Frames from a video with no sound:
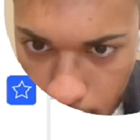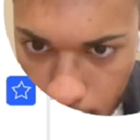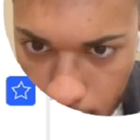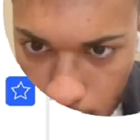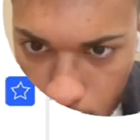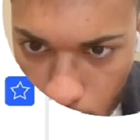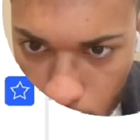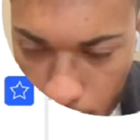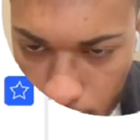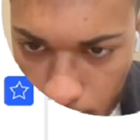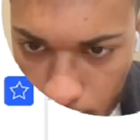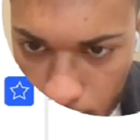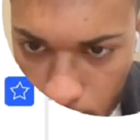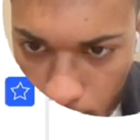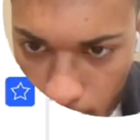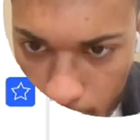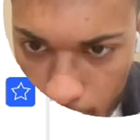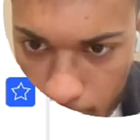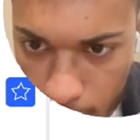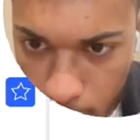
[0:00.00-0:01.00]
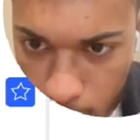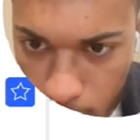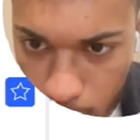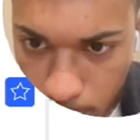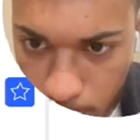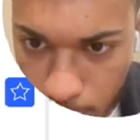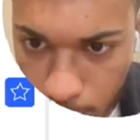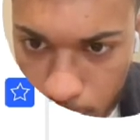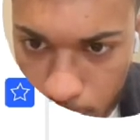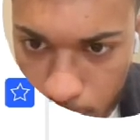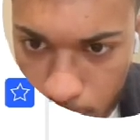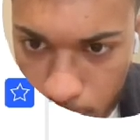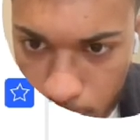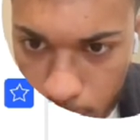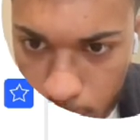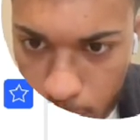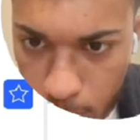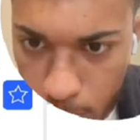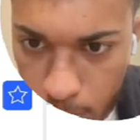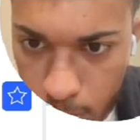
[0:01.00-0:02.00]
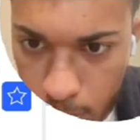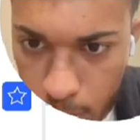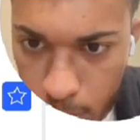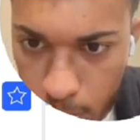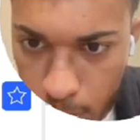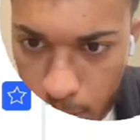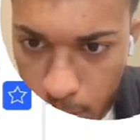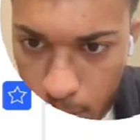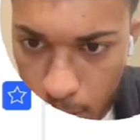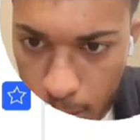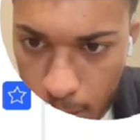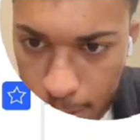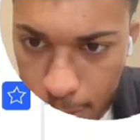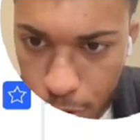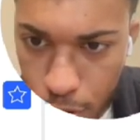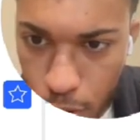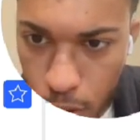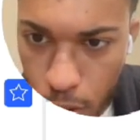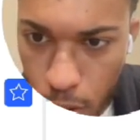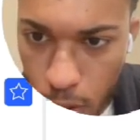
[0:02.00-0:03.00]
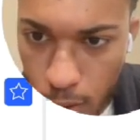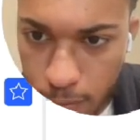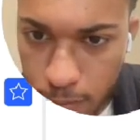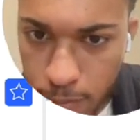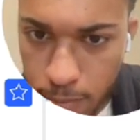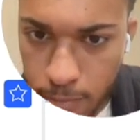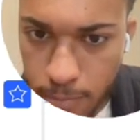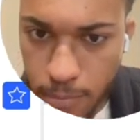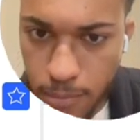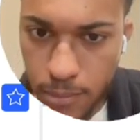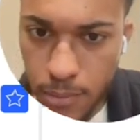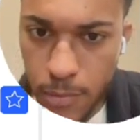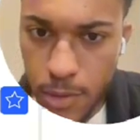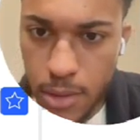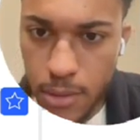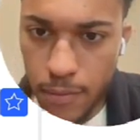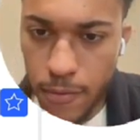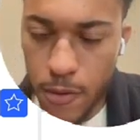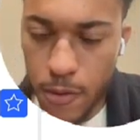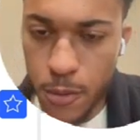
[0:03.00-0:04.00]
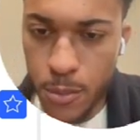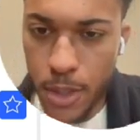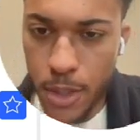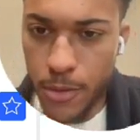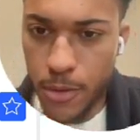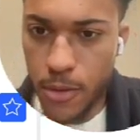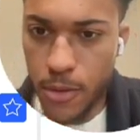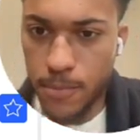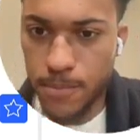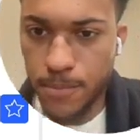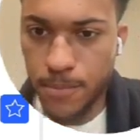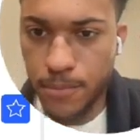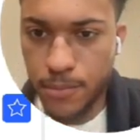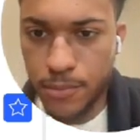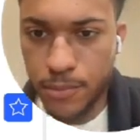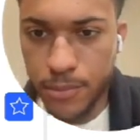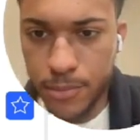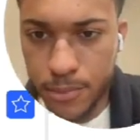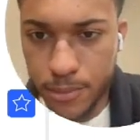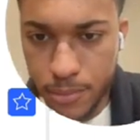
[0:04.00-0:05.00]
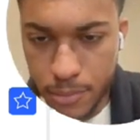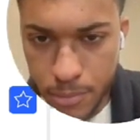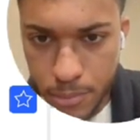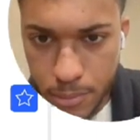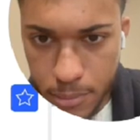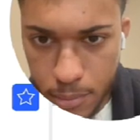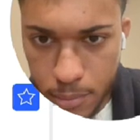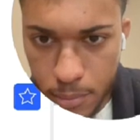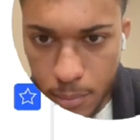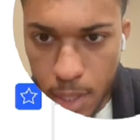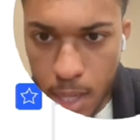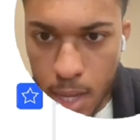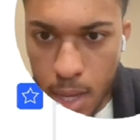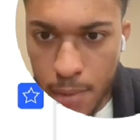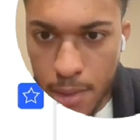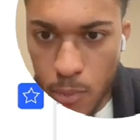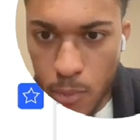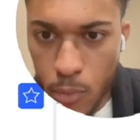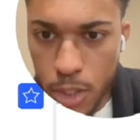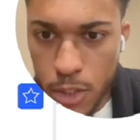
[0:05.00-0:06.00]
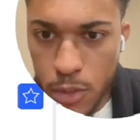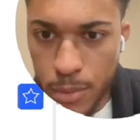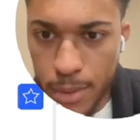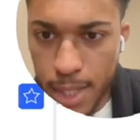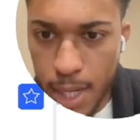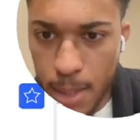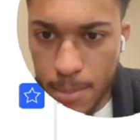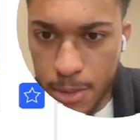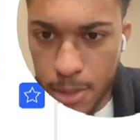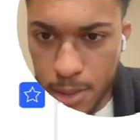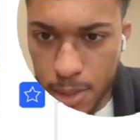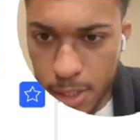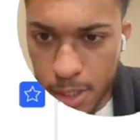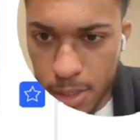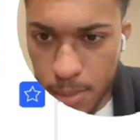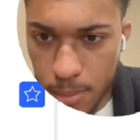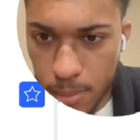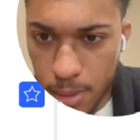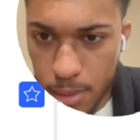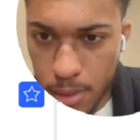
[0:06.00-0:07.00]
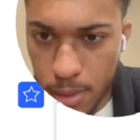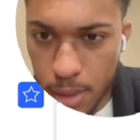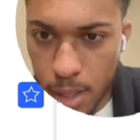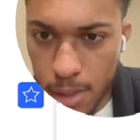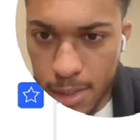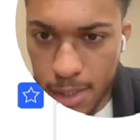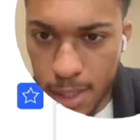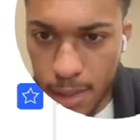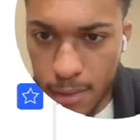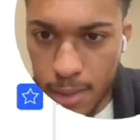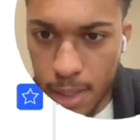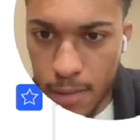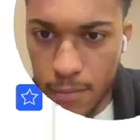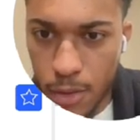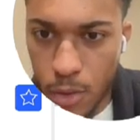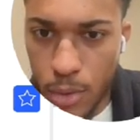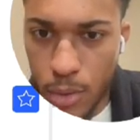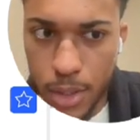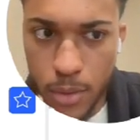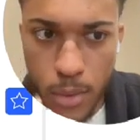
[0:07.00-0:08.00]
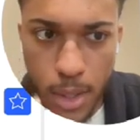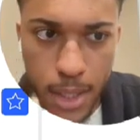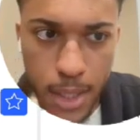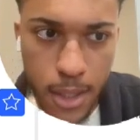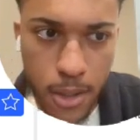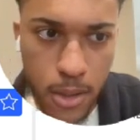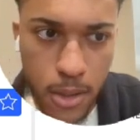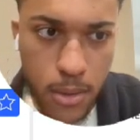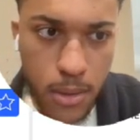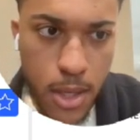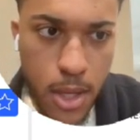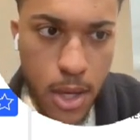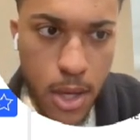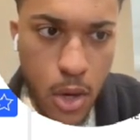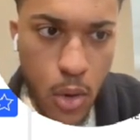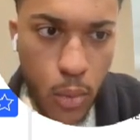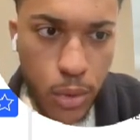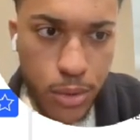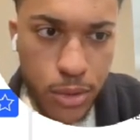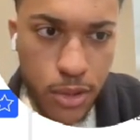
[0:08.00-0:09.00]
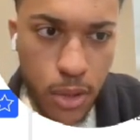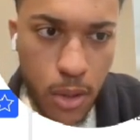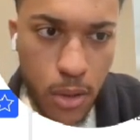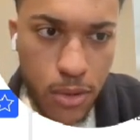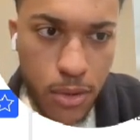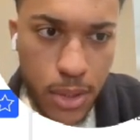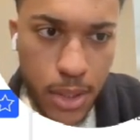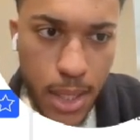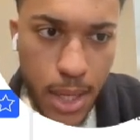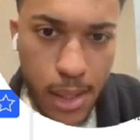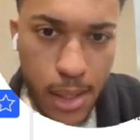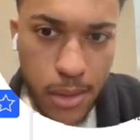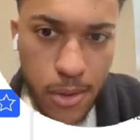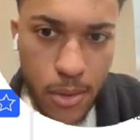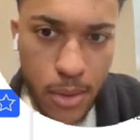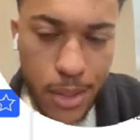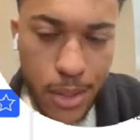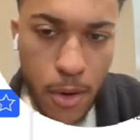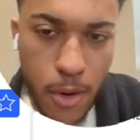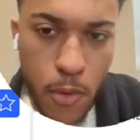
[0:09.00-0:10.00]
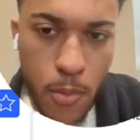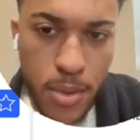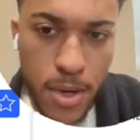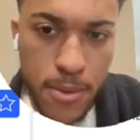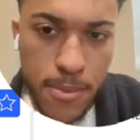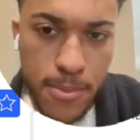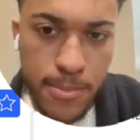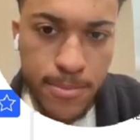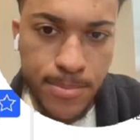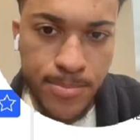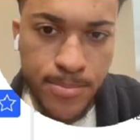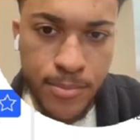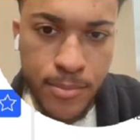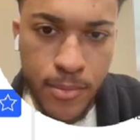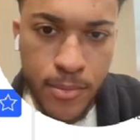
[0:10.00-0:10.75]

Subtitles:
thing of liquidity right here, I took off the first micro. And then once we got up to this second thing of liquidity right here, which was also the 8:30 open,